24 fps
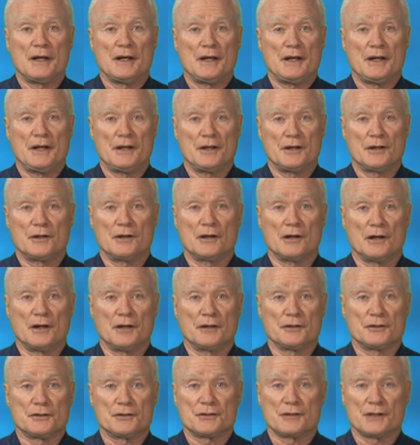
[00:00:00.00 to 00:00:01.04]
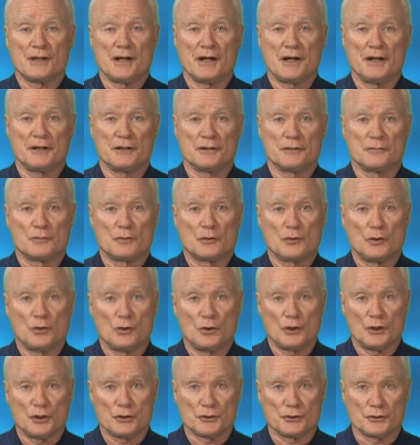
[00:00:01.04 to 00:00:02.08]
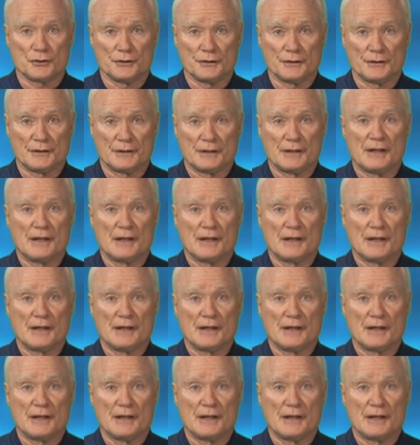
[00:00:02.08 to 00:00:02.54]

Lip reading: err on the side of caution